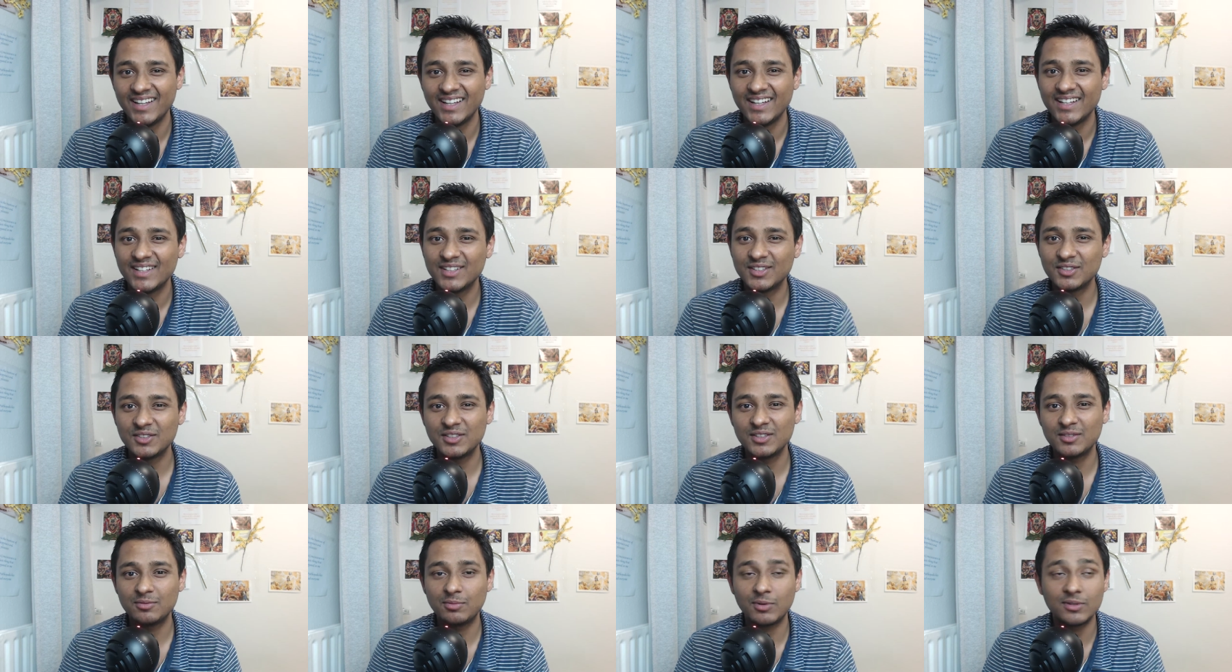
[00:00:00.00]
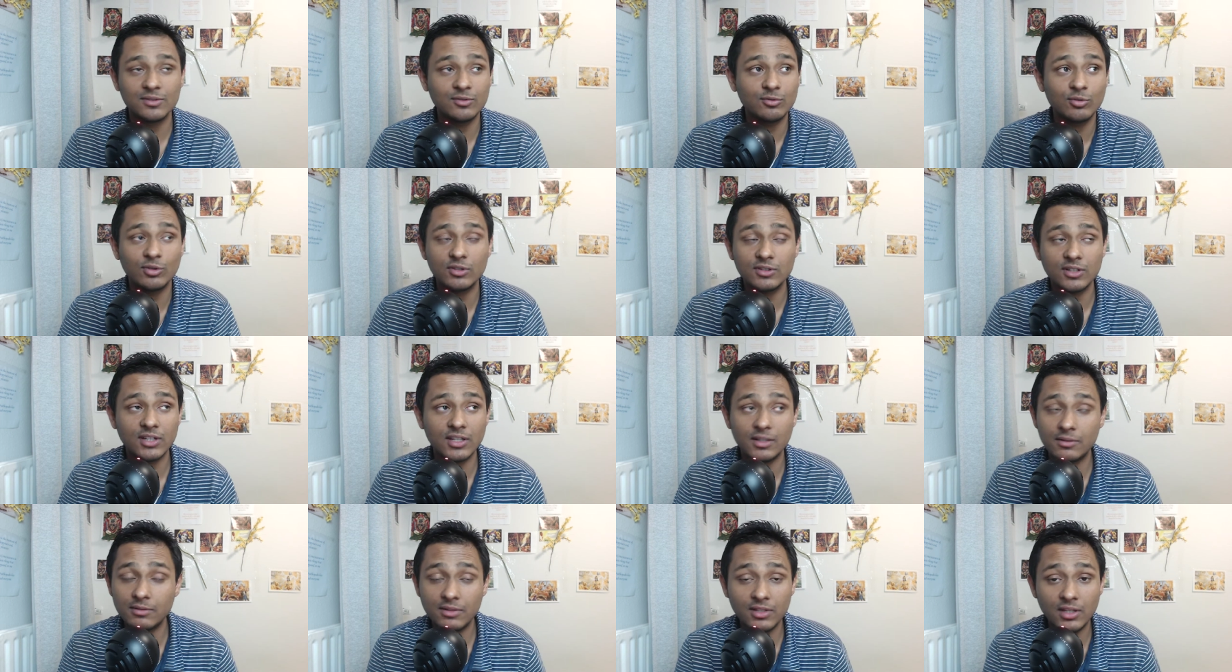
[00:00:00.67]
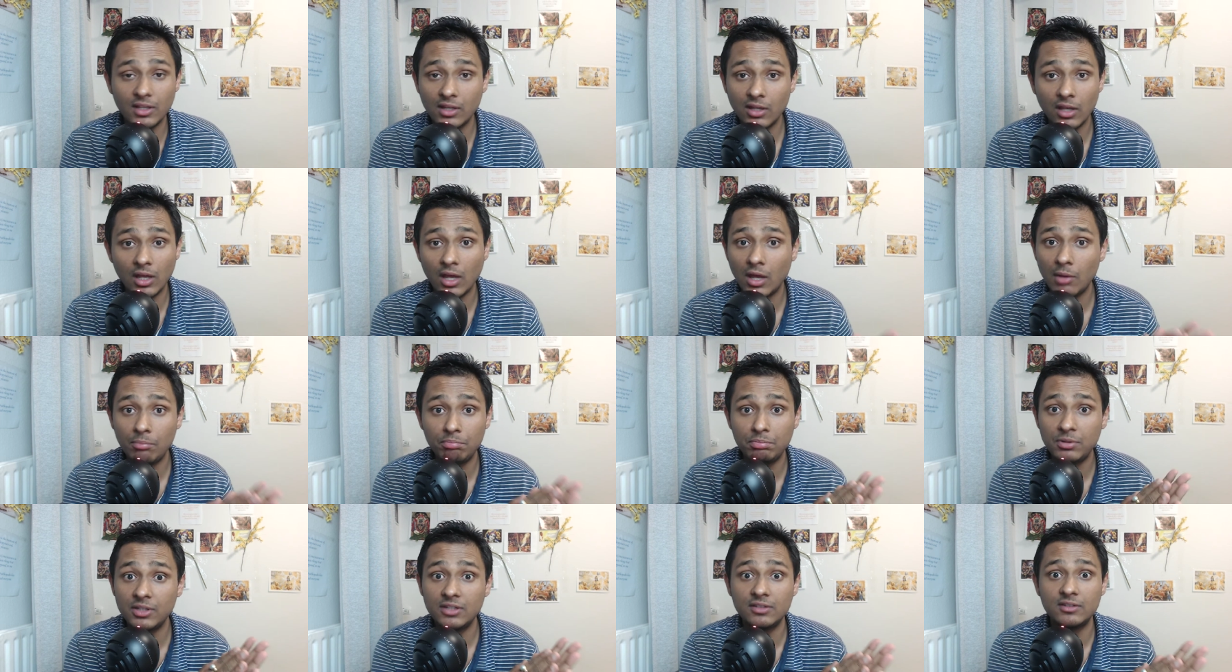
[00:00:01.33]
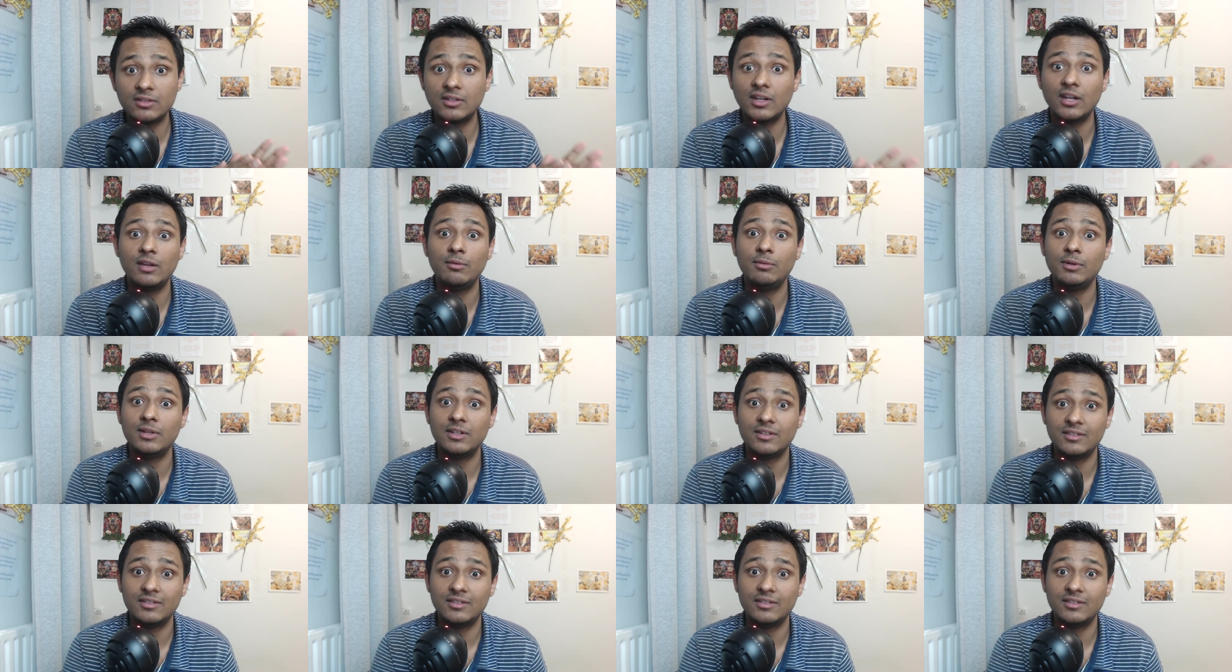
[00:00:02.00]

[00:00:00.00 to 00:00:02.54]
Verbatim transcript: So this person was like, Yeah, please tell me.